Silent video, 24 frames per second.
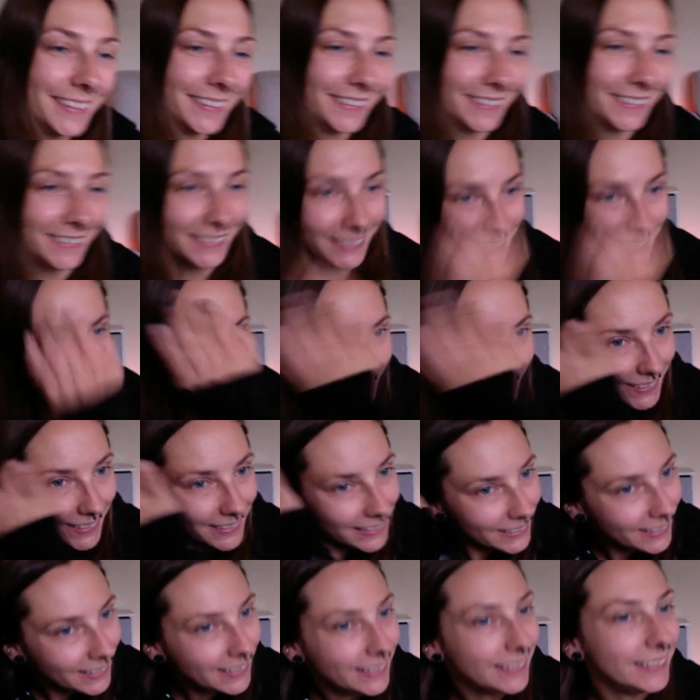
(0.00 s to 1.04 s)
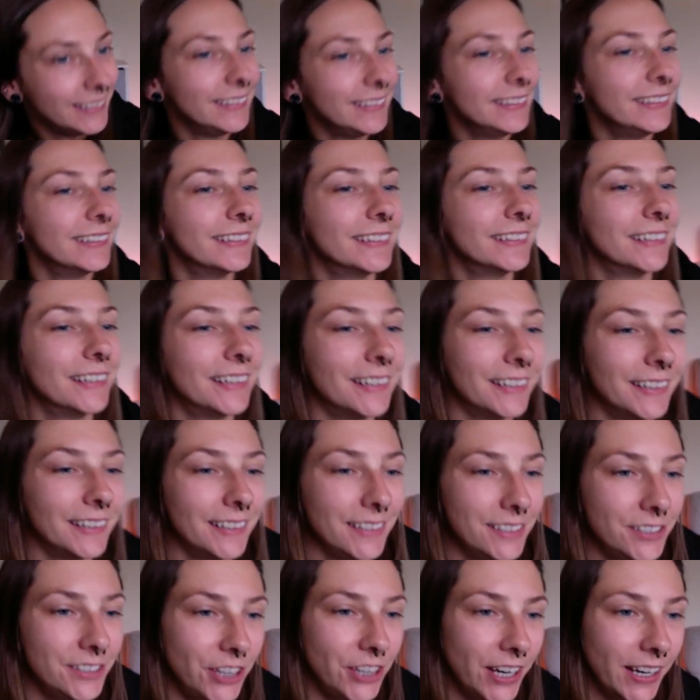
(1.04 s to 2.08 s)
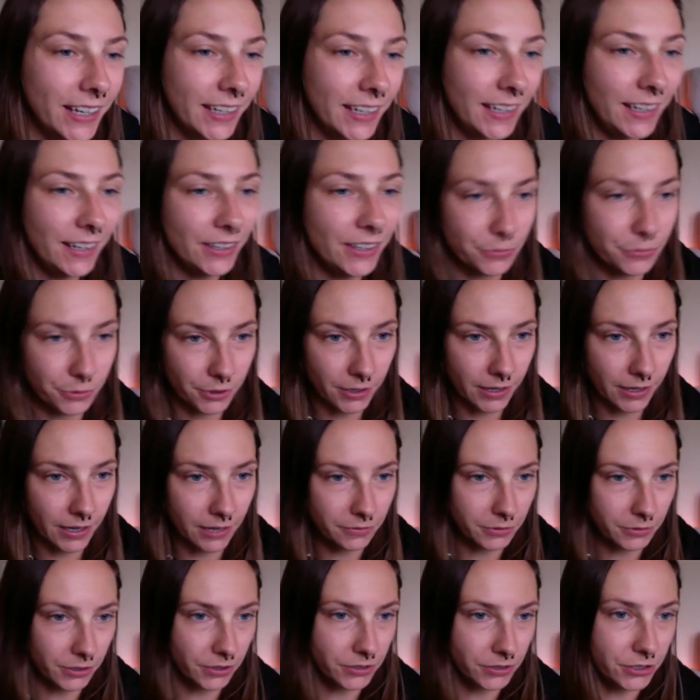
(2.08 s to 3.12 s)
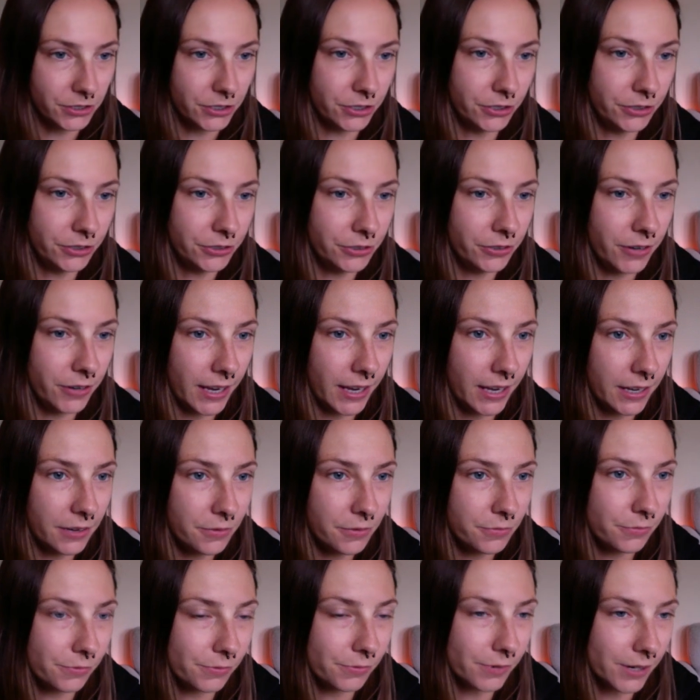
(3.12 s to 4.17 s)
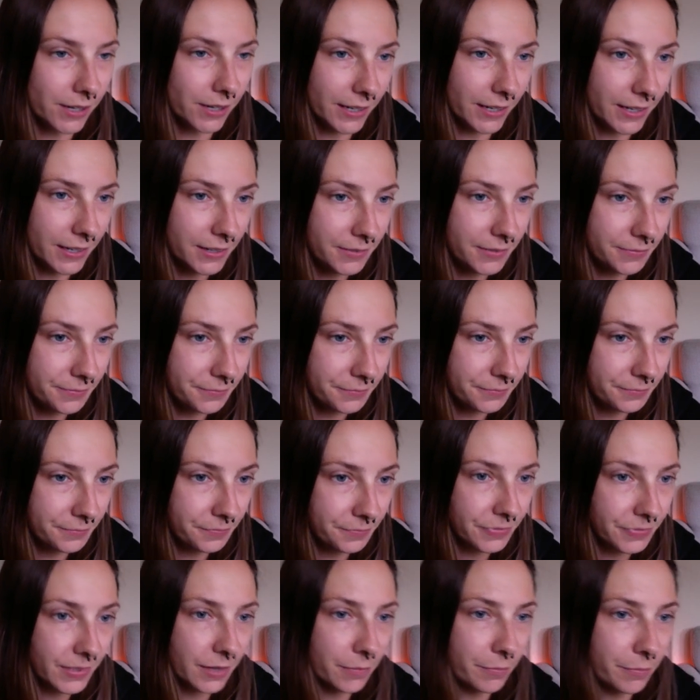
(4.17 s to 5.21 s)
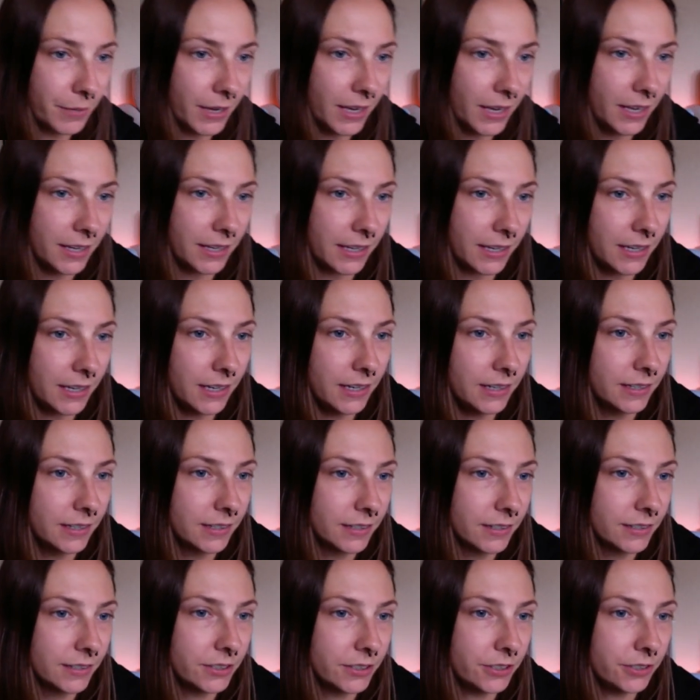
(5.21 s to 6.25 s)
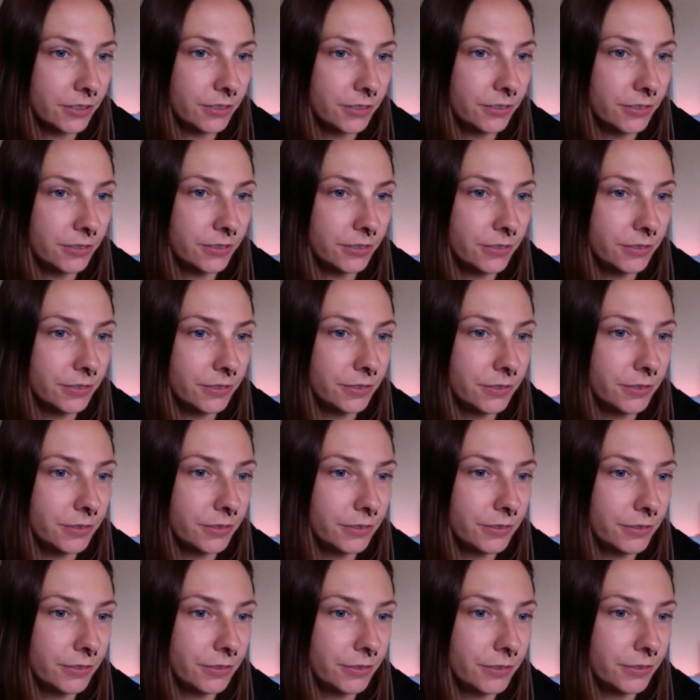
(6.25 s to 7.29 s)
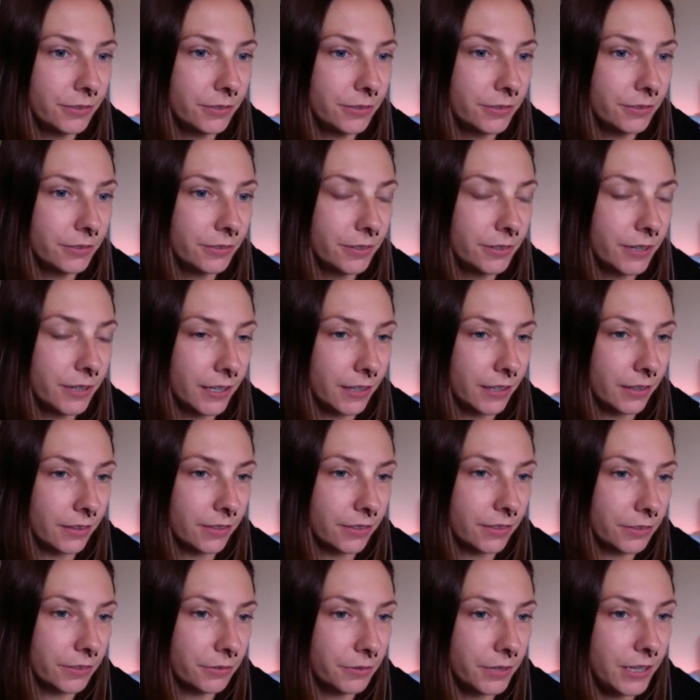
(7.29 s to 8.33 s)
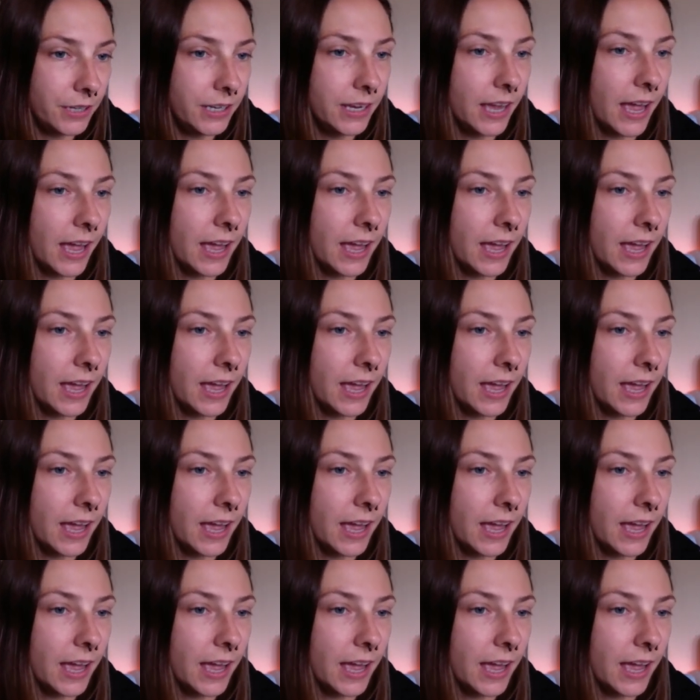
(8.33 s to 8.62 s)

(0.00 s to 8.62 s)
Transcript: Let's see. Jacqui is working with two and one. Bonnie, two and three.